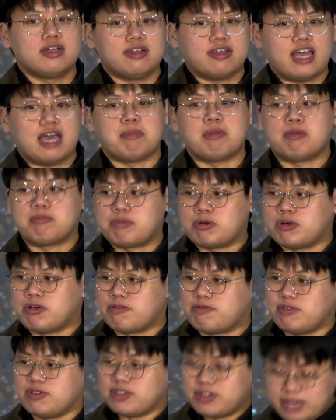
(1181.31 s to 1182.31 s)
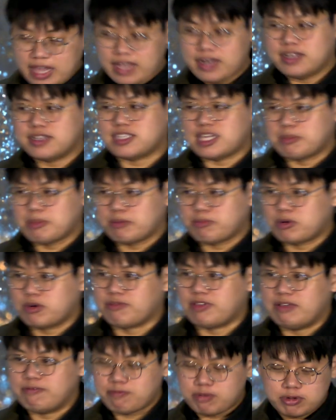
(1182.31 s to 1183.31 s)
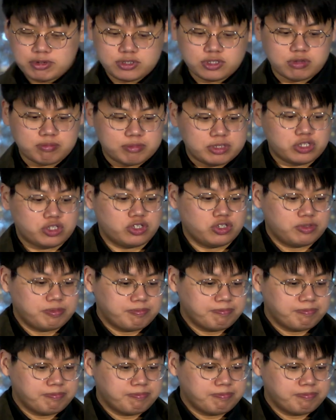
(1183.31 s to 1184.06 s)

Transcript: the latest MLPerf inference submission.